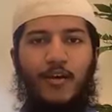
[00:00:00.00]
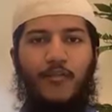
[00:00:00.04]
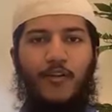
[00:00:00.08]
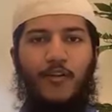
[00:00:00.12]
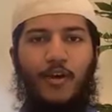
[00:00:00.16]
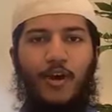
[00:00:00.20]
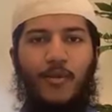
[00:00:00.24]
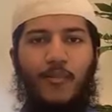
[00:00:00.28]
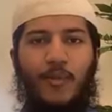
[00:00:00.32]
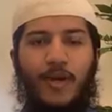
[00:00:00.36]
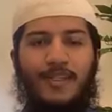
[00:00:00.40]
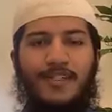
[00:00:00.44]
of
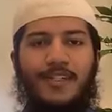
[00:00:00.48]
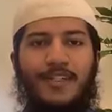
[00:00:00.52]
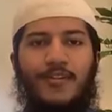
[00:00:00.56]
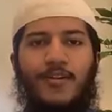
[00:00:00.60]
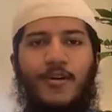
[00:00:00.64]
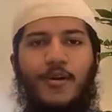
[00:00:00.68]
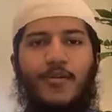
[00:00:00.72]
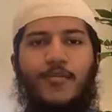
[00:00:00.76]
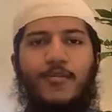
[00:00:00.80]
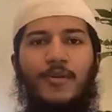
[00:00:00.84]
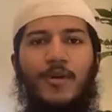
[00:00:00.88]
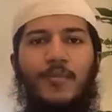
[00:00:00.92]
Almighty
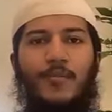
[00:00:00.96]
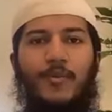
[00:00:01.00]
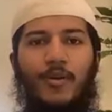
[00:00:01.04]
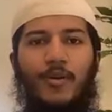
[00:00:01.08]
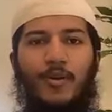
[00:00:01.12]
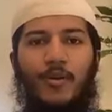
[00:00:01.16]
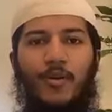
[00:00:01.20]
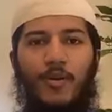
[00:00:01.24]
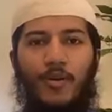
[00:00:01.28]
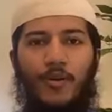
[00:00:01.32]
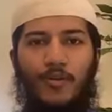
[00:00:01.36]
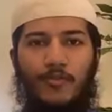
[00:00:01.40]
God, be
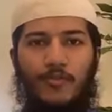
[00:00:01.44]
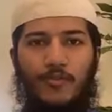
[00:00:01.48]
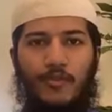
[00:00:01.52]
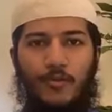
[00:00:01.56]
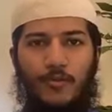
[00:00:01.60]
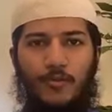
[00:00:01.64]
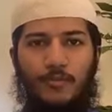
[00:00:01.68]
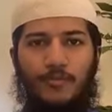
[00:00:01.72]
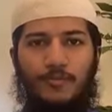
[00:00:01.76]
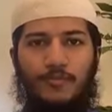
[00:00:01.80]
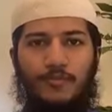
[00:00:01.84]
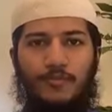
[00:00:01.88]
upon all of you.